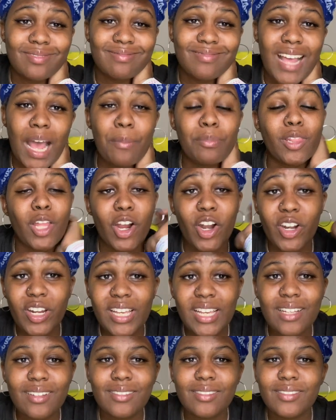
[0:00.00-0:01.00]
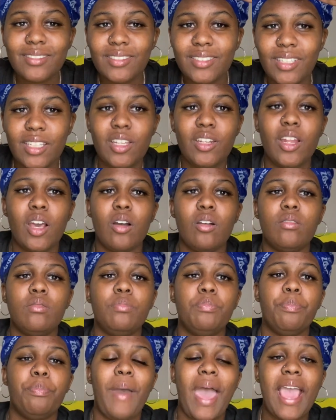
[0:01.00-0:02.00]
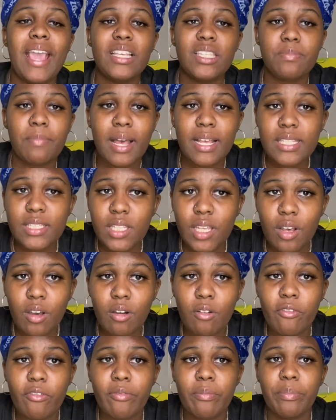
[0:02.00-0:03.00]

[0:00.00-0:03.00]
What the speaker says: I'm learning to, you know, pace myself.